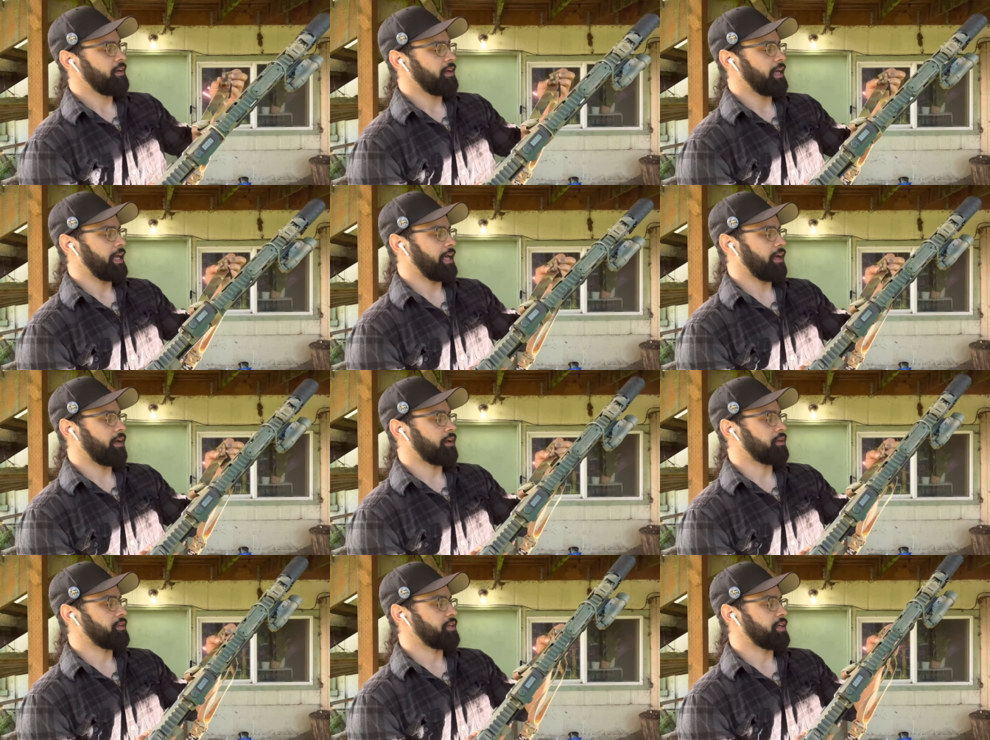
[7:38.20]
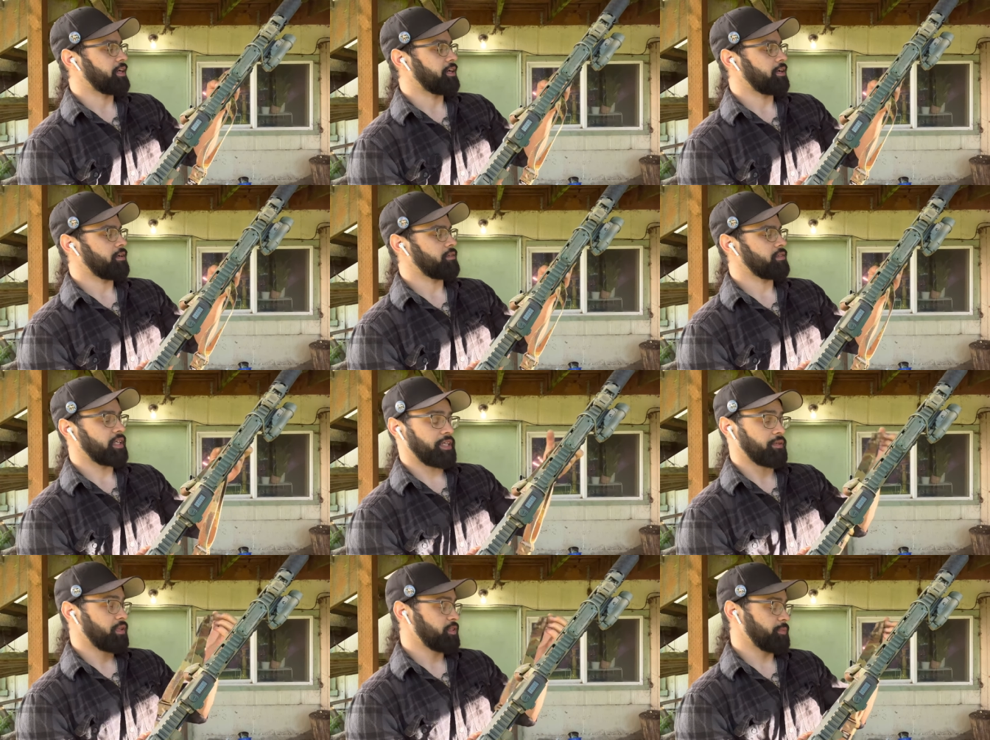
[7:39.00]
And uh,
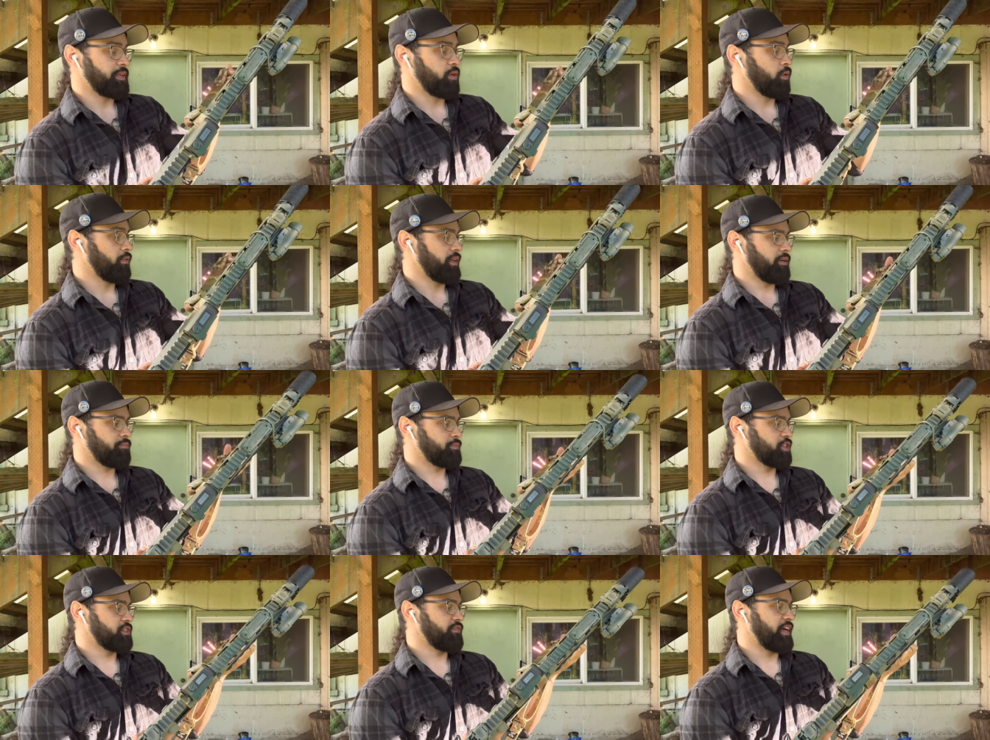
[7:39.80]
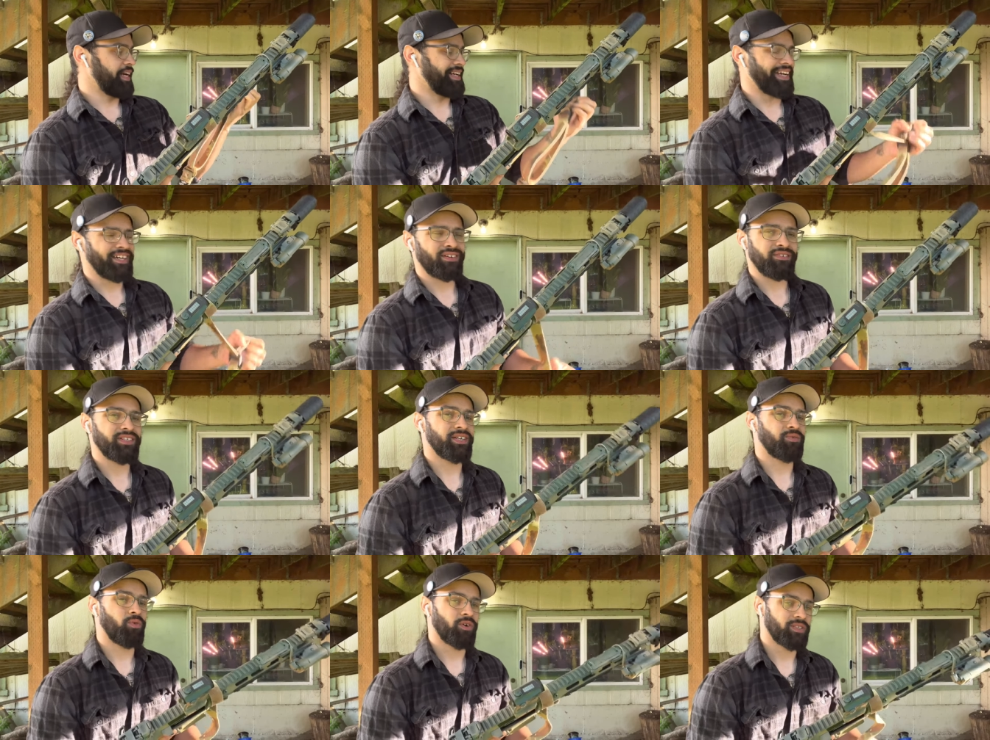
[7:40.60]
it's been holding up just fine. I could have
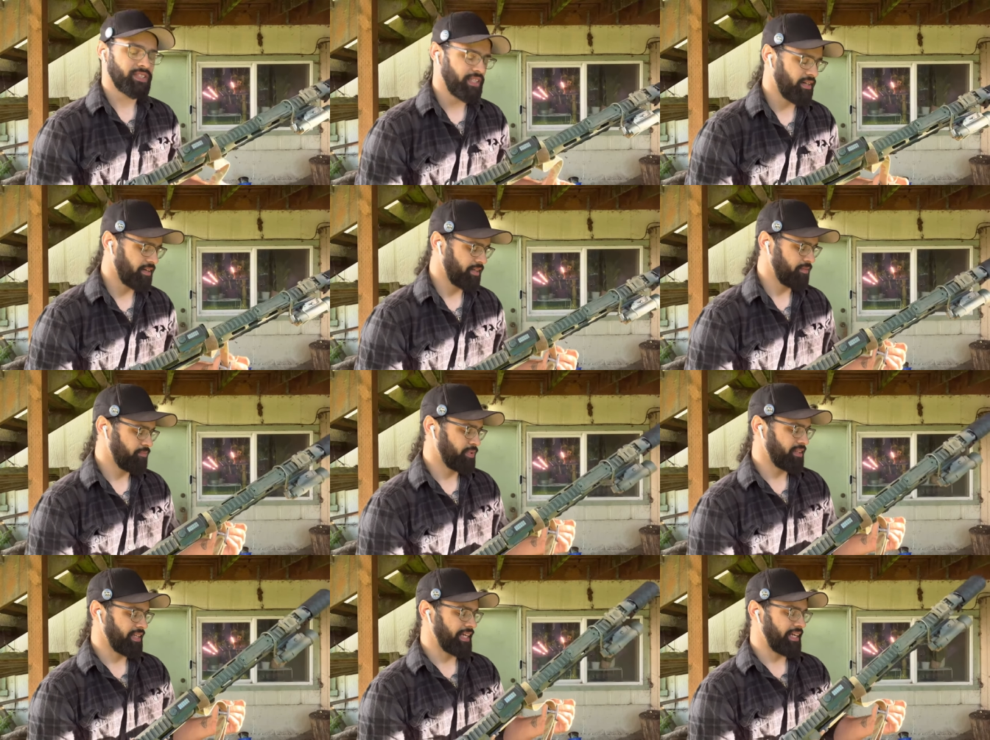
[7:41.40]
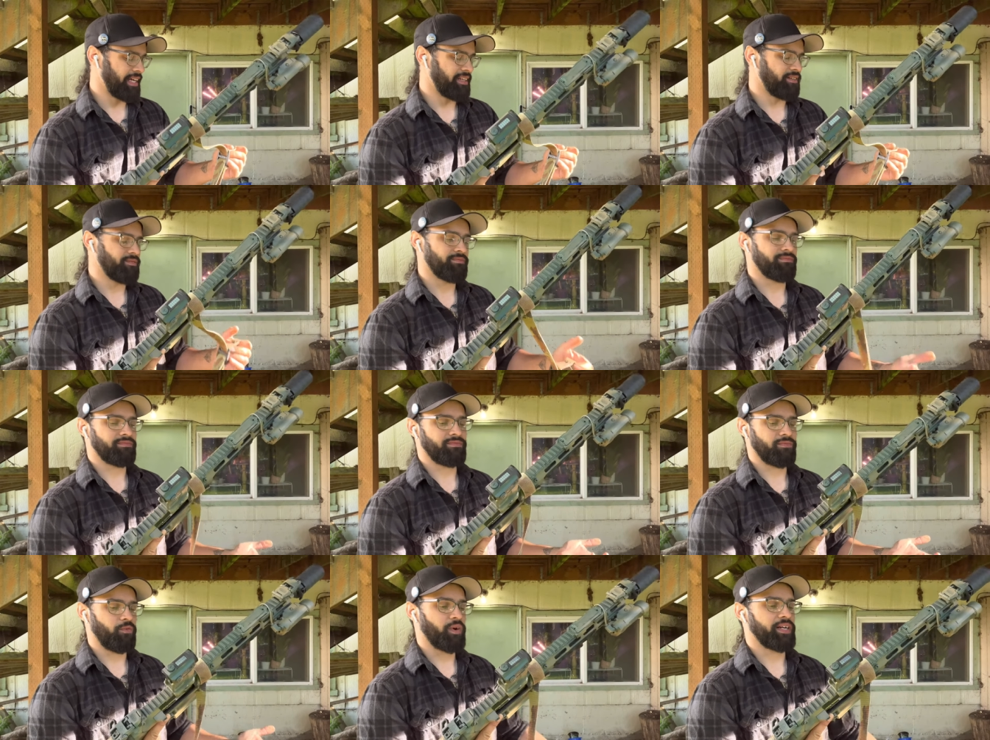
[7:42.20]
done a warranty on it, but like I didn't
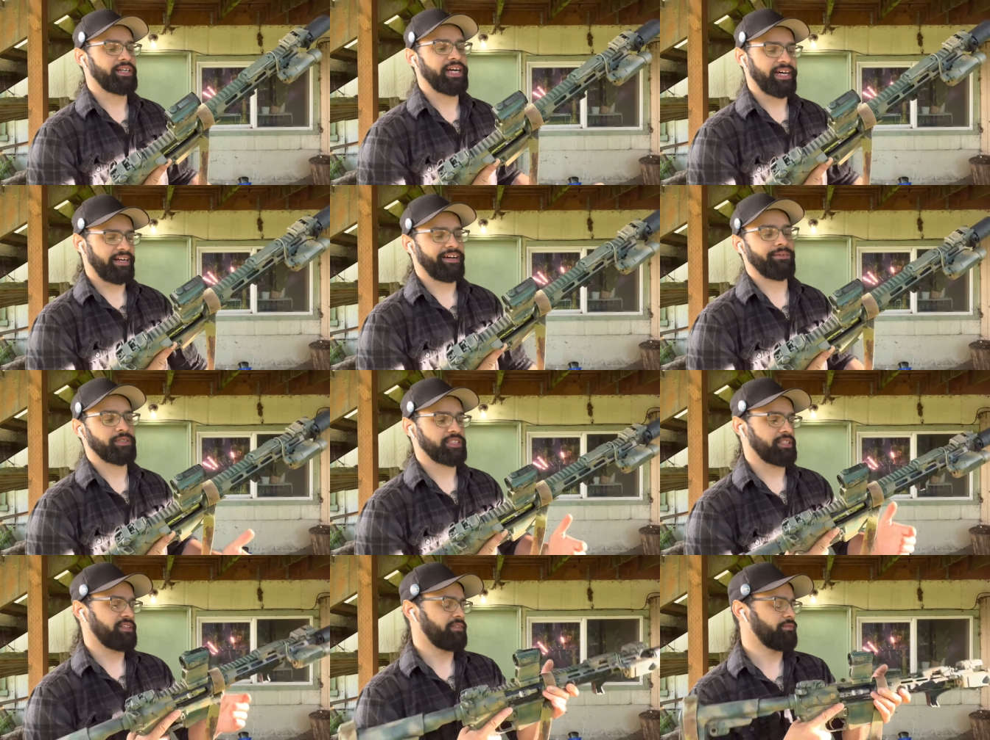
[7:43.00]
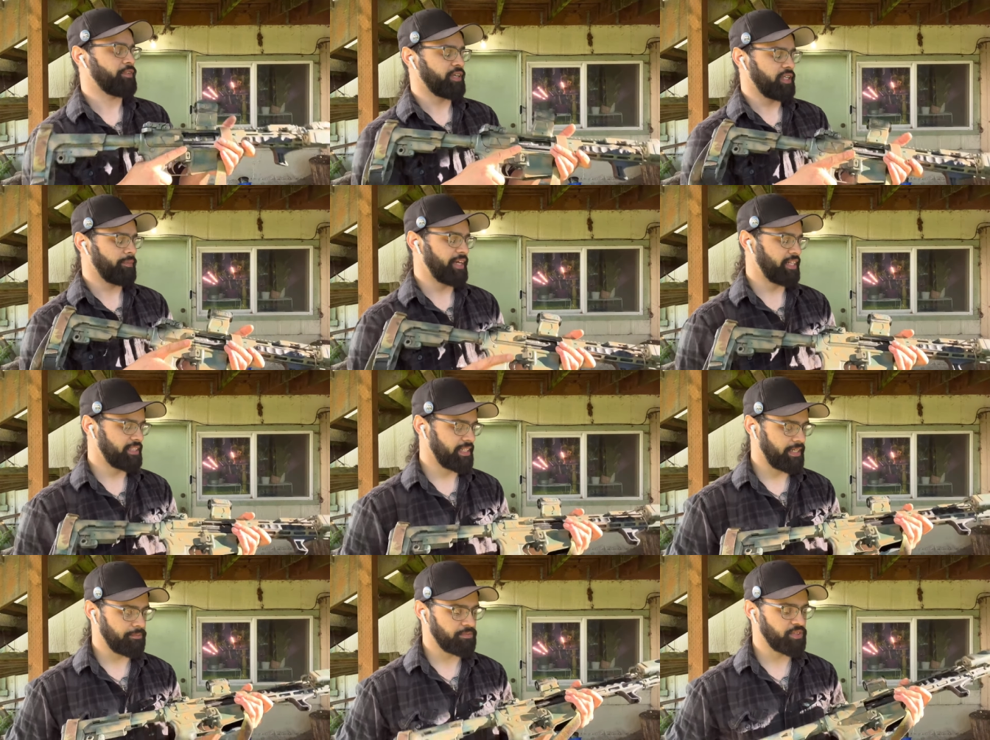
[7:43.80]
want to not have a sling for any amount of
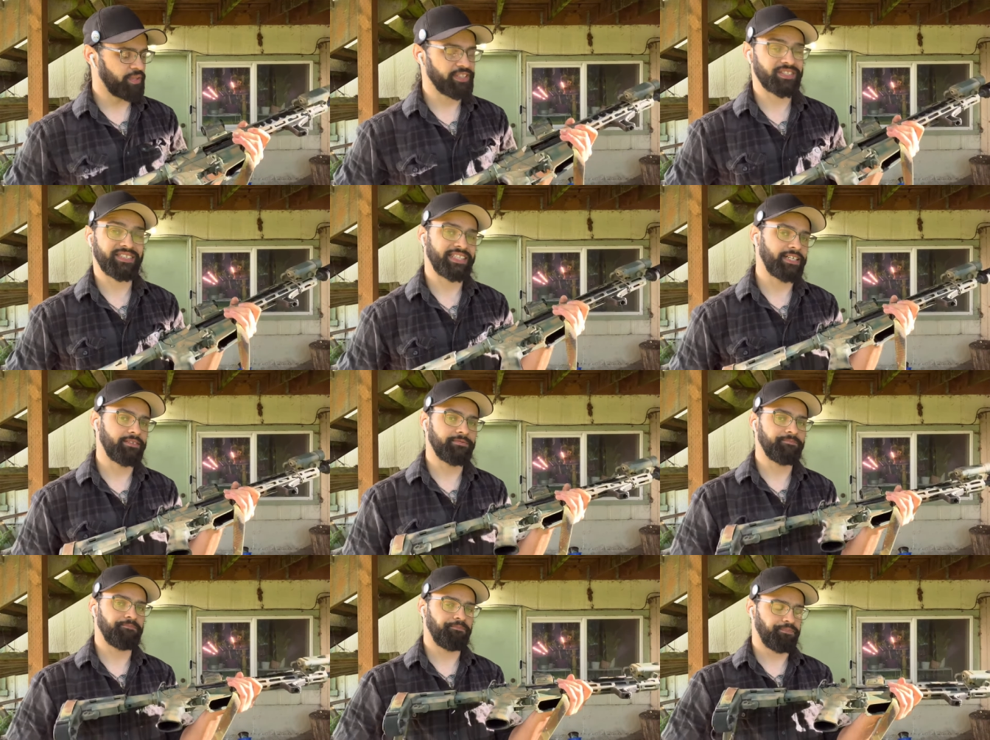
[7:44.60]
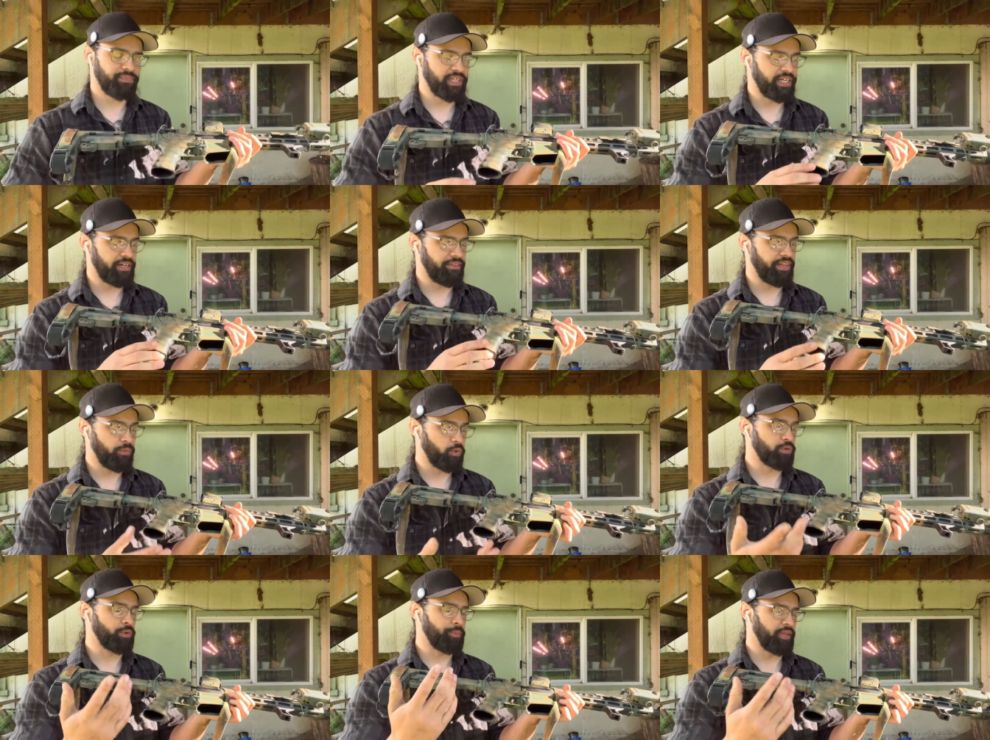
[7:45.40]
time, so I just didn't. Uh, they
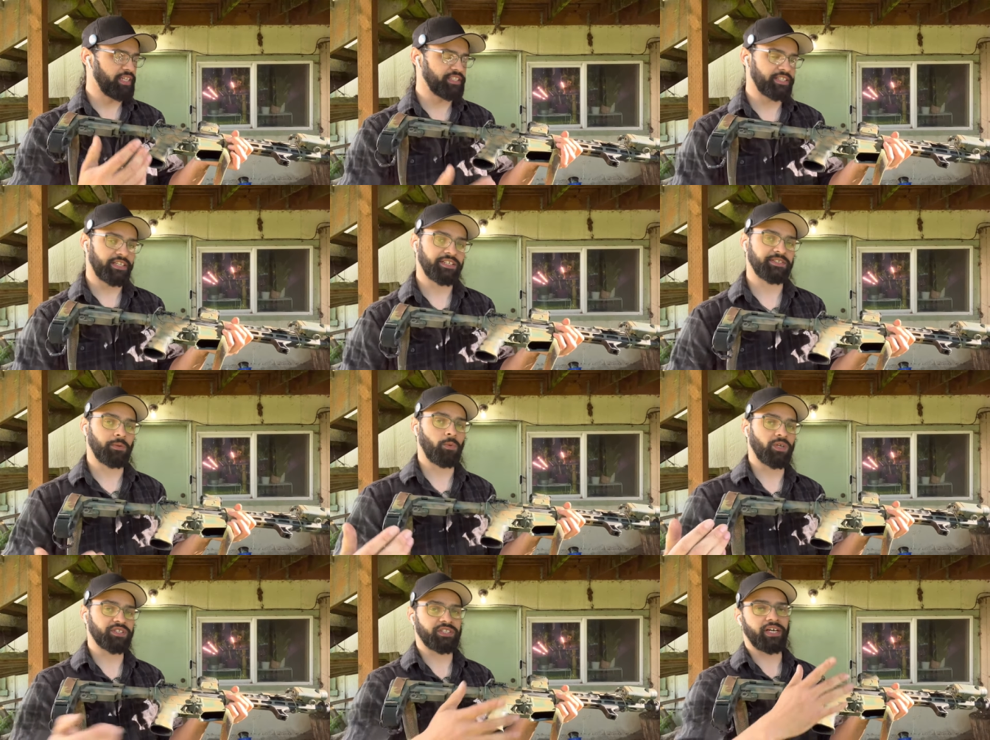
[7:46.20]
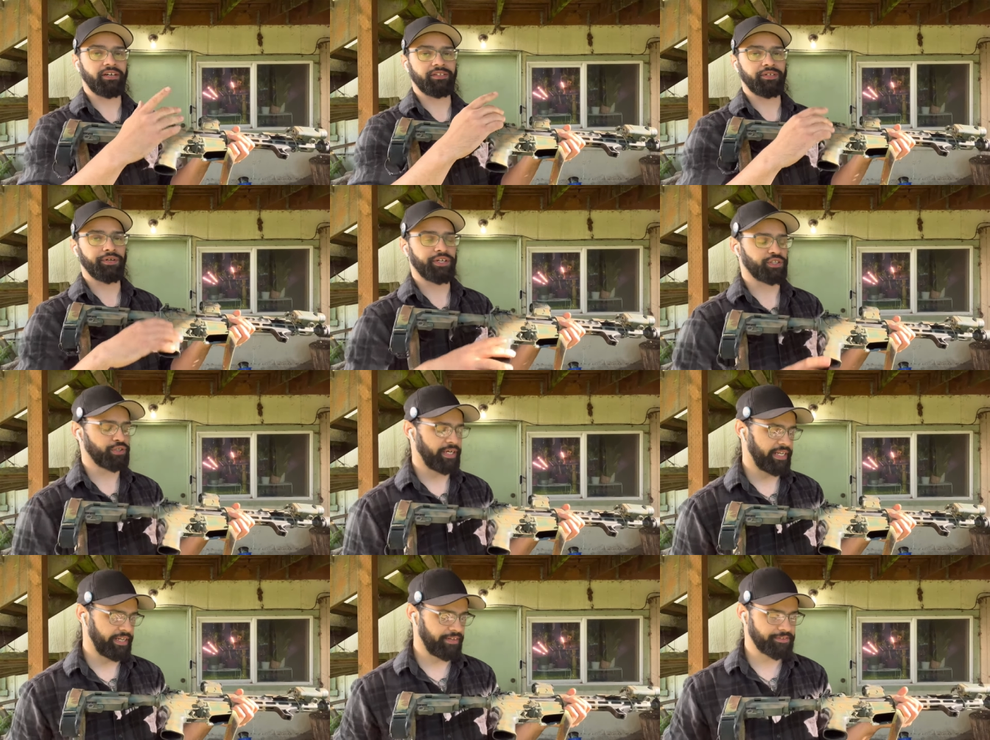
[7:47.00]
would replace it because it was done during a
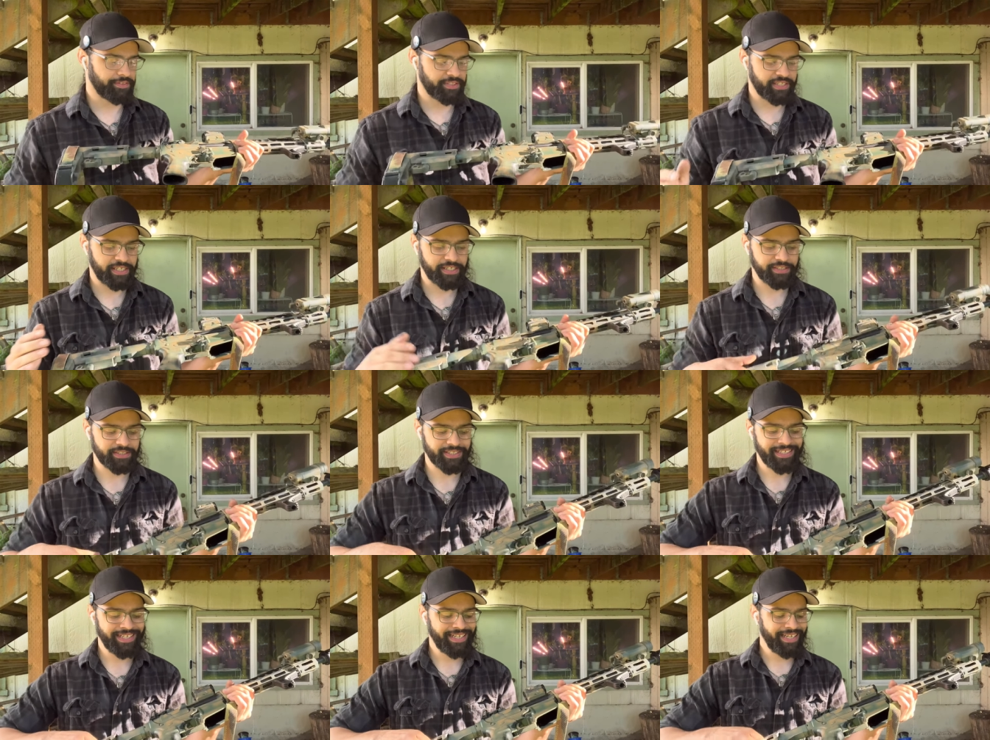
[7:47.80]
training exercise.